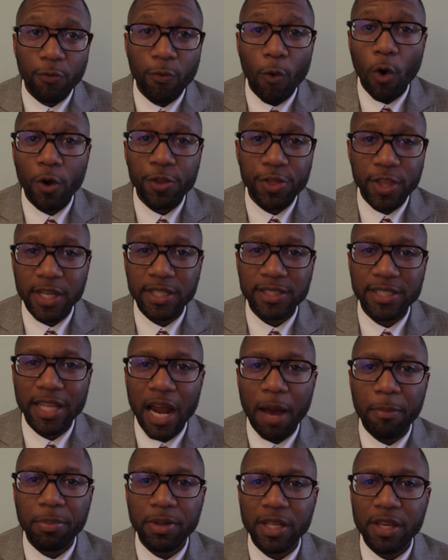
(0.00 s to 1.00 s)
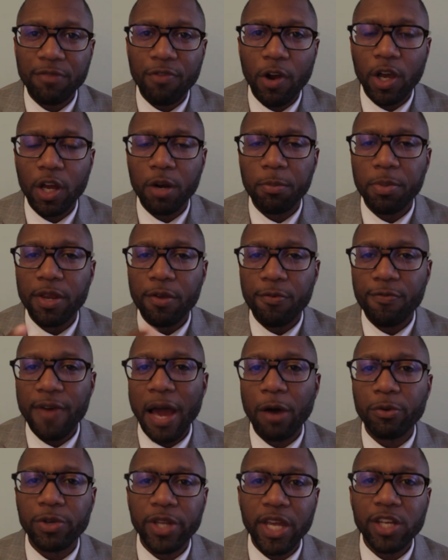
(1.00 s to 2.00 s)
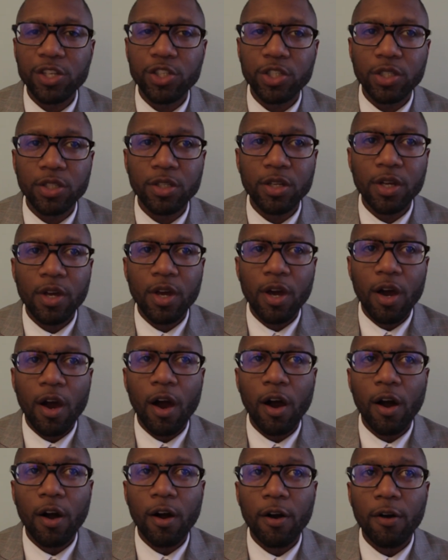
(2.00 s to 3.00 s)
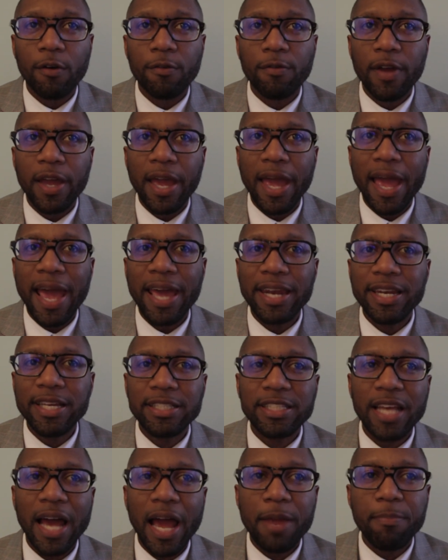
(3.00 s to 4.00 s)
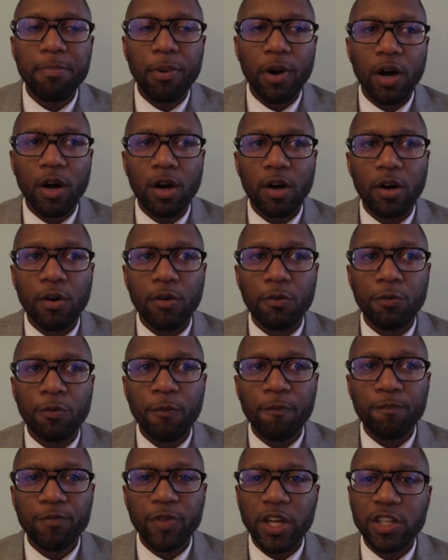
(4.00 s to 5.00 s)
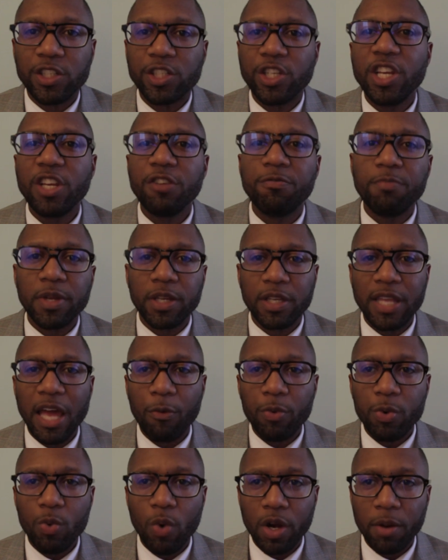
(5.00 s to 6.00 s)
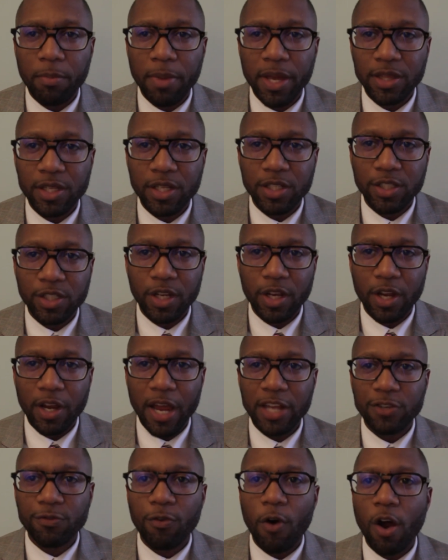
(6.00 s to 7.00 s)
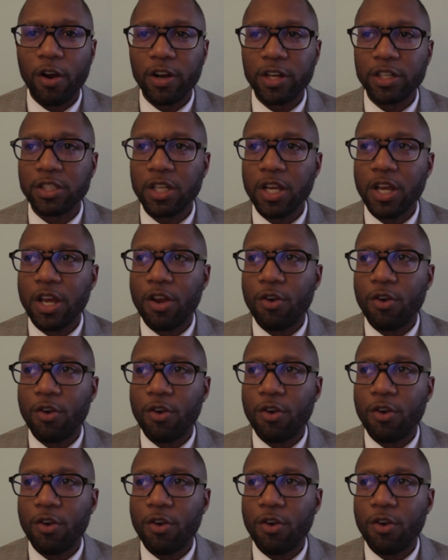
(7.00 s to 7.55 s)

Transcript: four things that I believe are going to be the foundation of any type of achievement that we want to make this year as far as